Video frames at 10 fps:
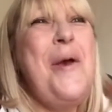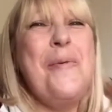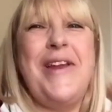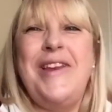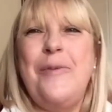
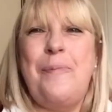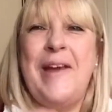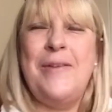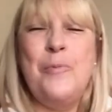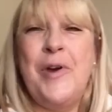you've
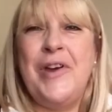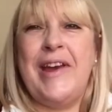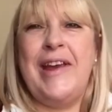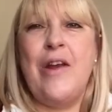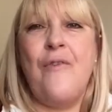been
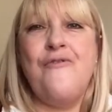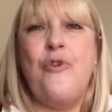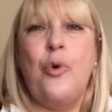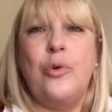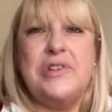working on
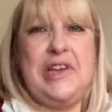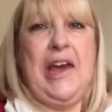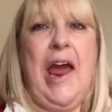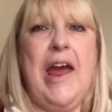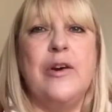40
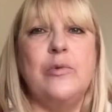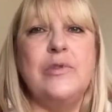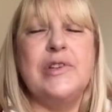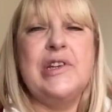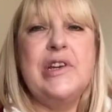
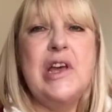count,